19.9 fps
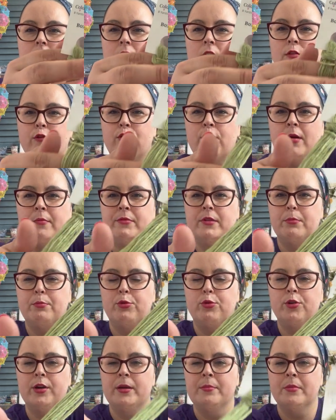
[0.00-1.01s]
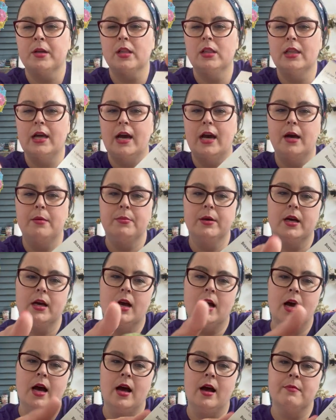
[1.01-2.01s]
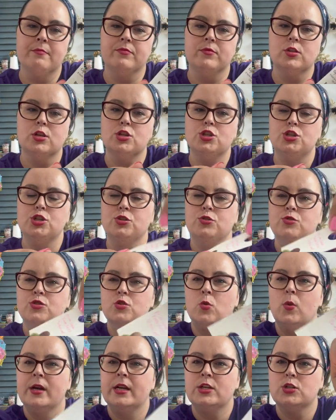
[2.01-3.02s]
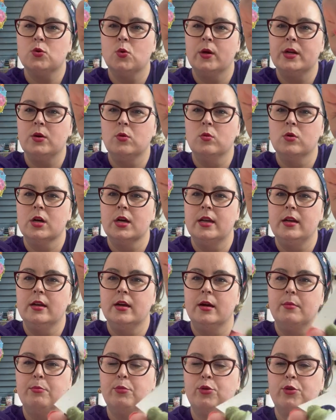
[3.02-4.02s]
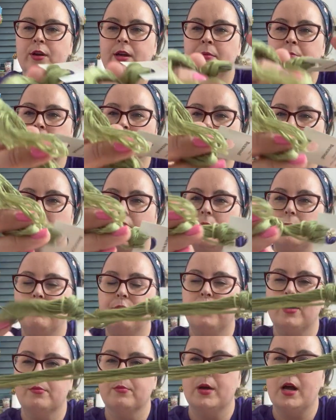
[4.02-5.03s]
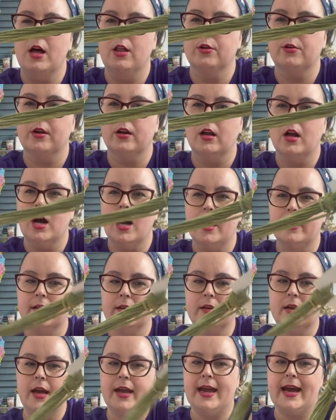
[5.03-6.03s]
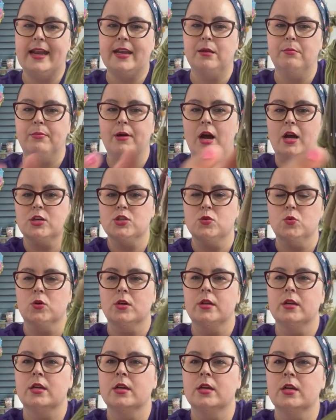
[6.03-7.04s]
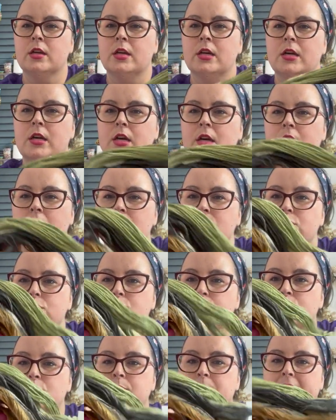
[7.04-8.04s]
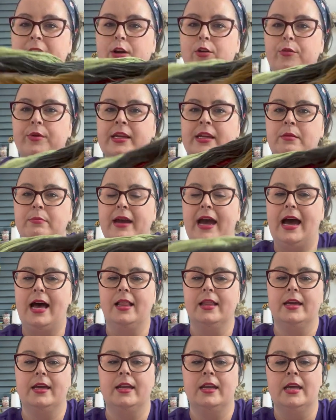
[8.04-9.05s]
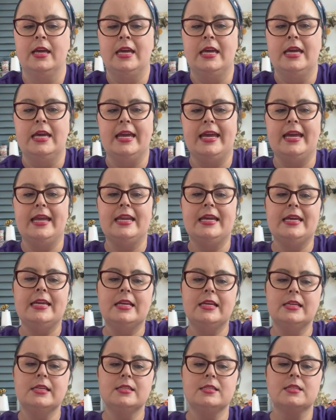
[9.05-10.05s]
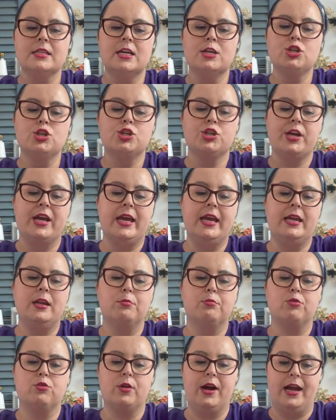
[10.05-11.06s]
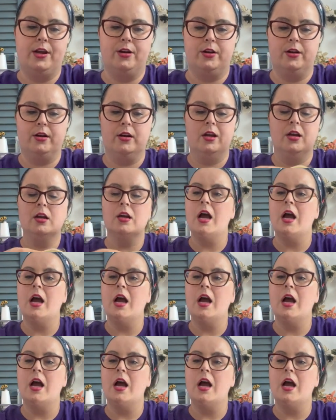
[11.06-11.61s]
from the Prim Club, um, the June twenty twenty-one Prim Club from Color and Cotton. I added boxwood to my green palette. It is a shade brighter.